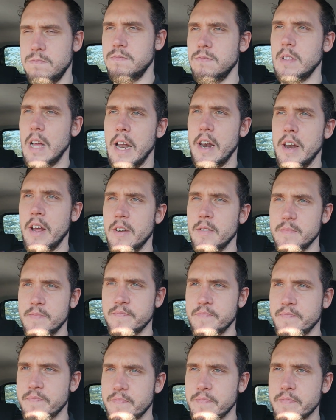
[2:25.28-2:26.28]
I don't
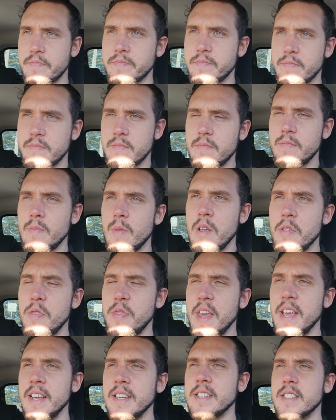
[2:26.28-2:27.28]
know,
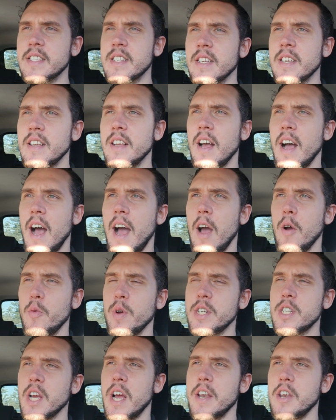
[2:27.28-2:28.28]
things I
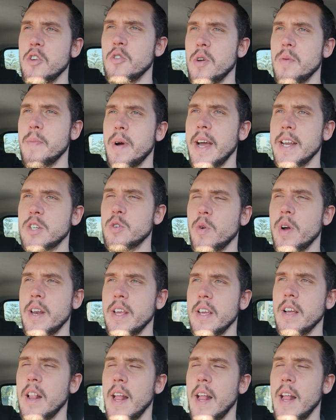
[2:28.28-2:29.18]
wish I knew in my 20s.